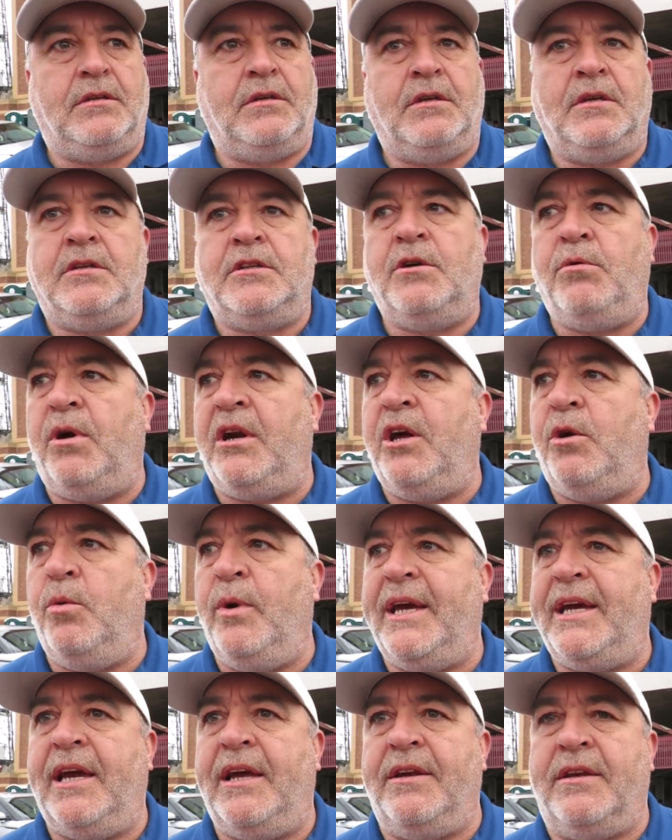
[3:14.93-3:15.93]
Yeah. The one at
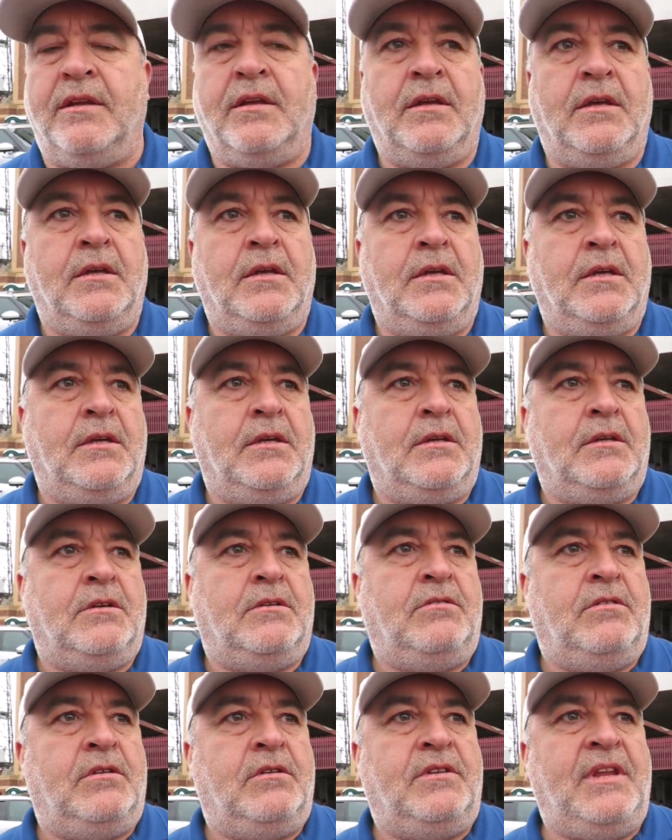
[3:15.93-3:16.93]
Wigan.
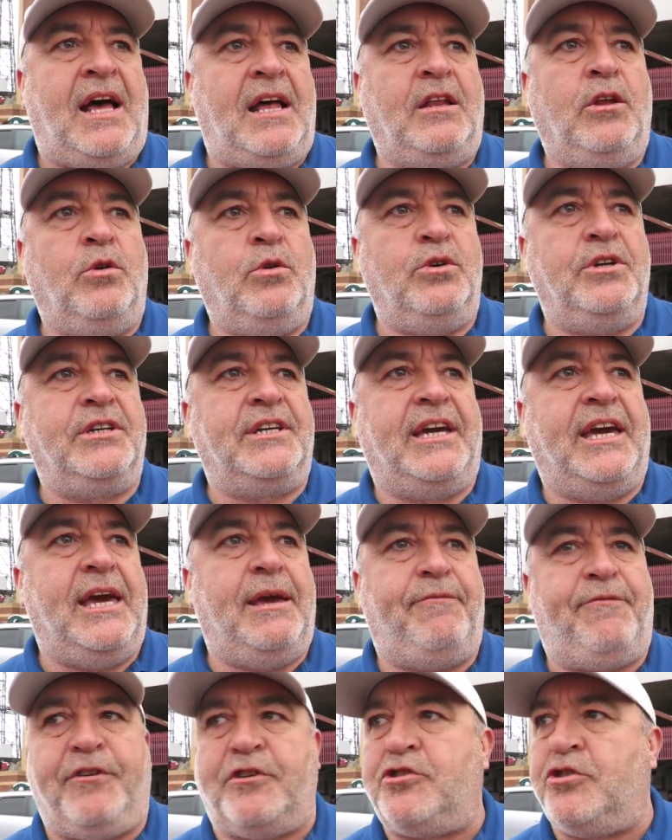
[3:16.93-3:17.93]
That Luton
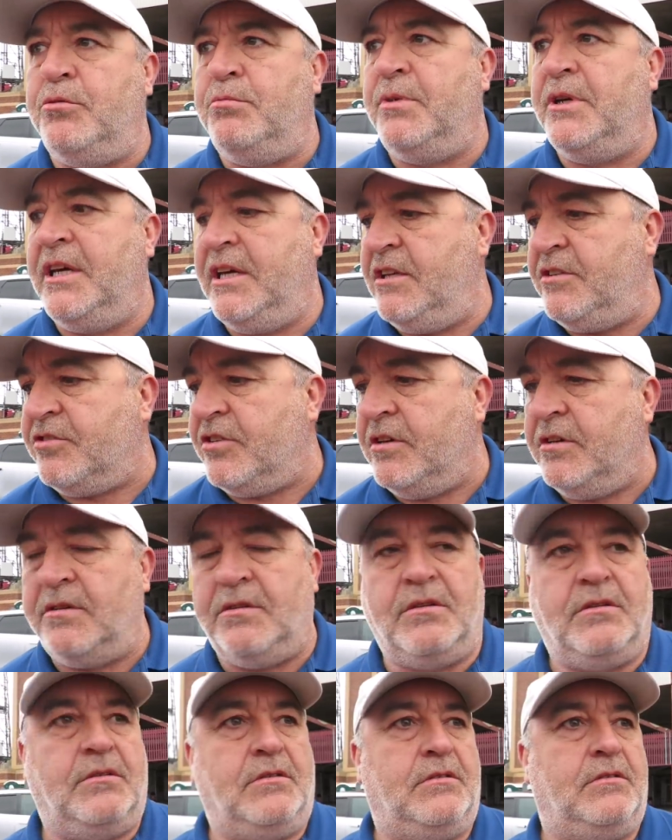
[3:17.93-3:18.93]
game, for some reason,